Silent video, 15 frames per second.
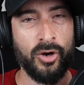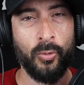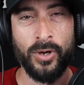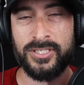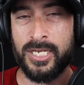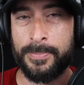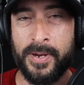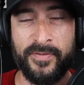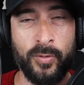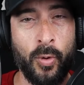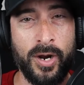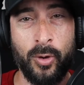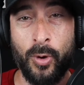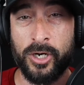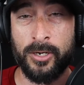What's up,
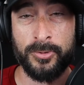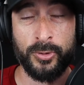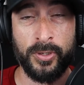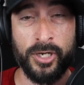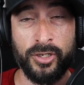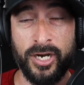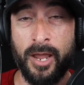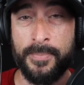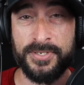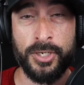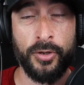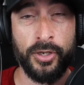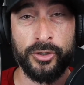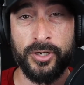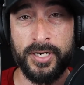everyone, and welcome to another
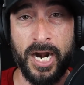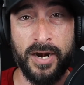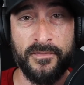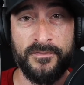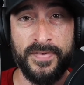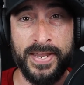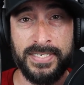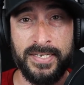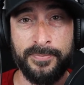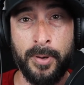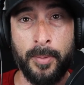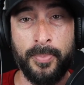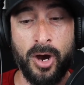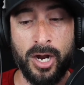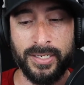episode of the Gridiron Fantasy
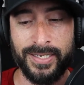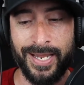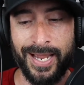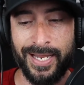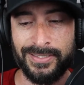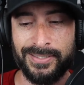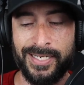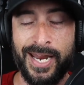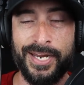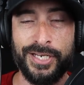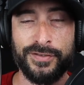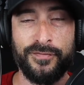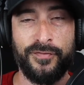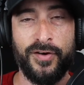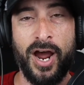Football Podcast. Today
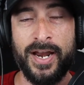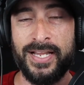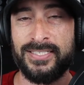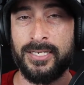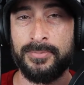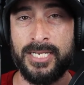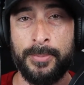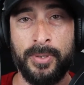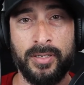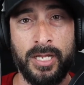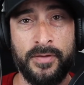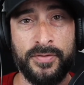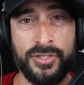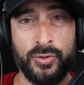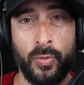is Friday, September
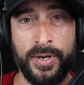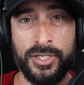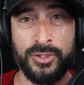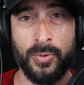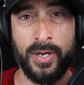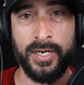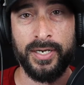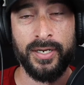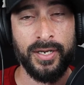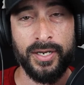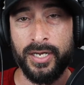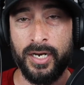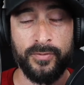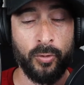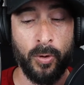11th, 2020.
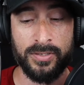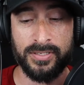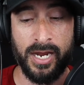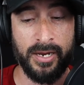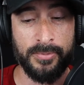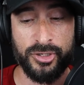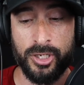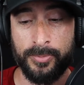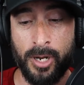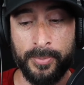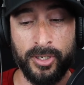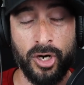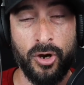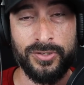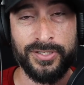And of course, I am Chip.
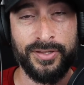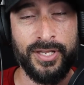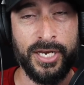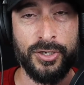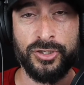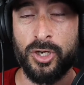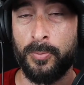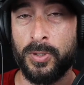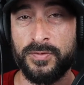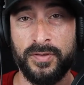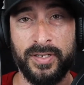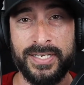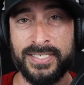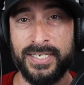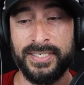I'm your host, and thank you so much
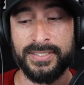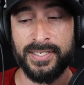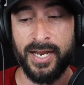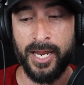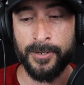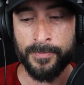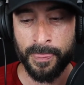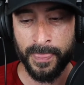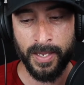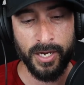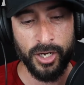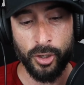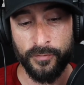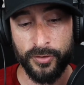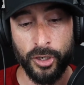for listening today.
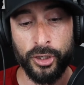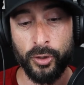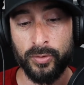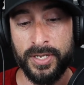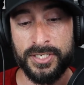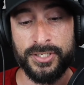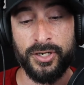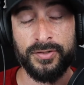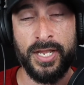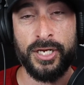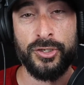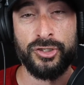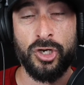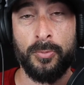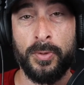If you're a new listener, thank
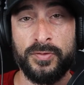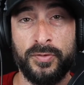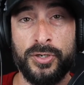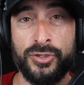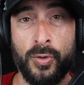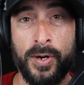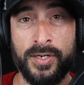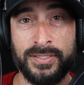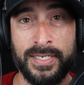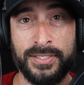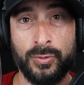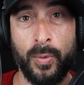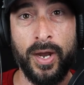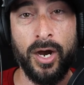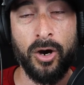you so much for joining us
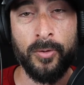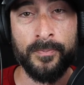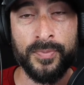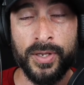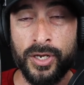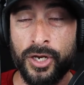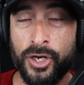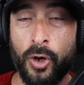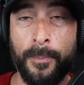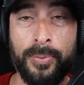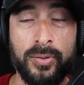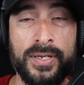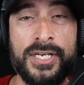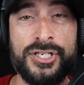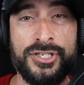as well.
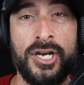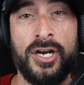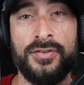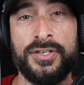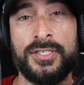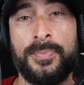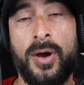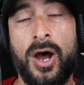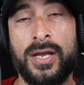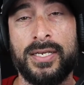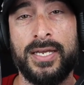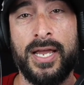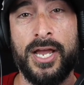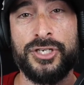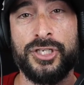Please share this
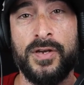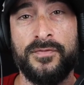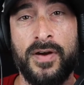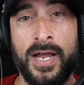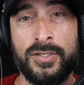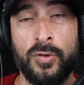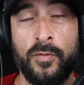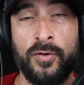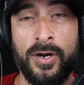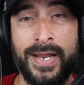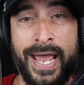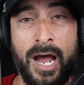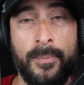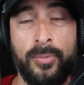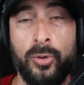podcast. You can find us over on
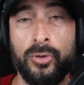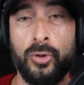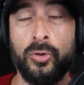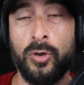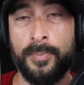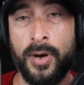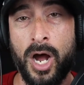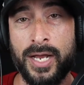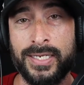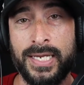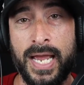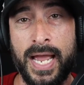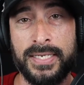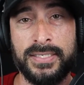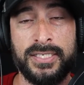Apple and Google
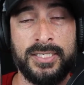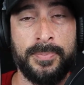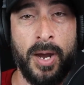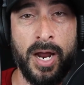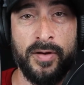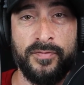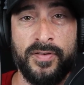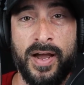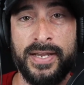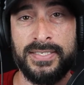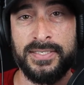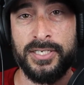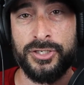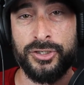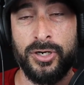Podcasts, Spotify,
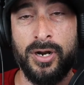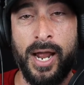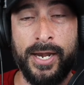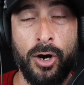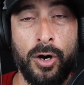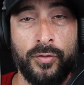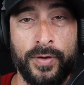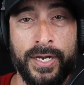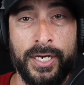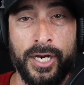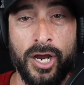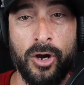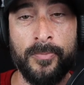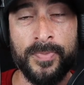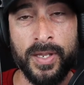Stitcher, and
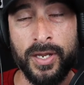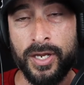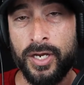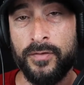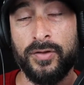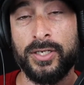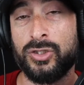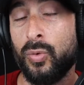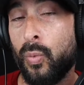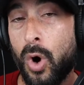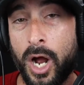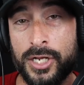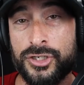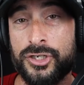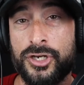iHeartRadio. If you'd like to
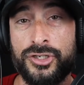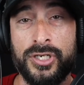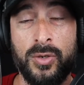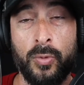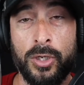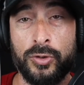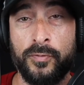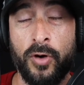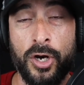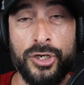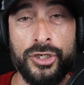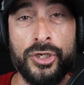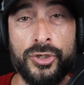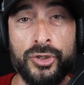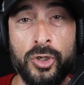watch us, you can watch over
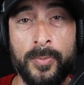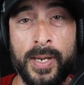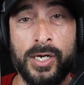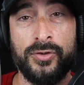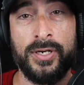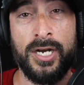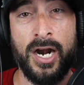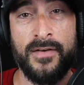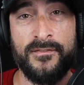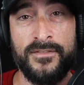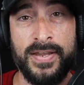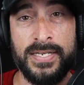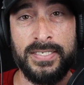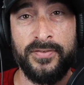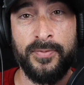on YouTube at Gridiron
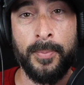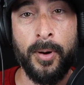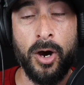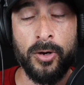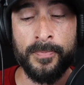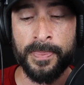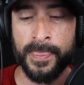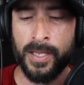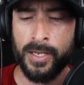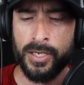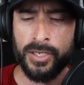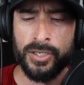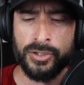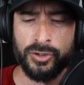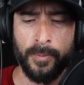Fantasy Football.
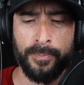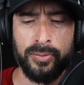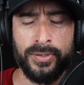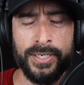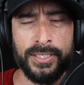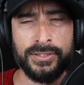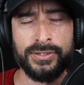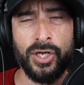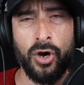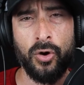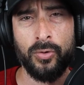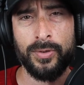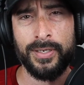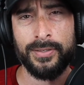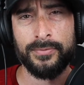So please
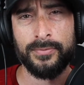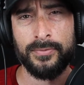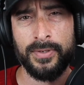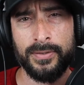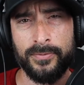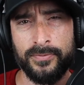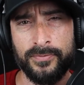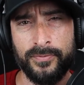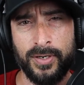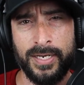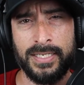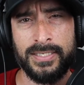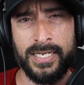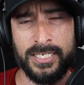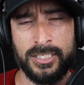don't
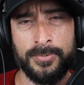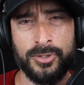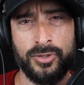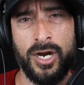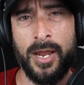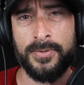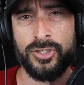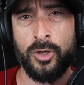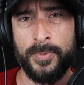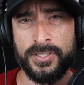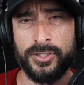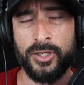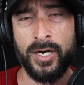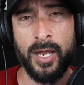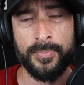forget to hit subscribe so you don't
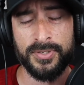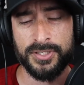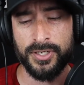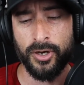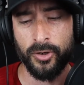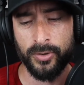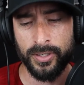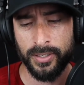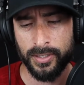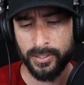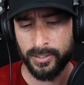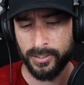miss another episode.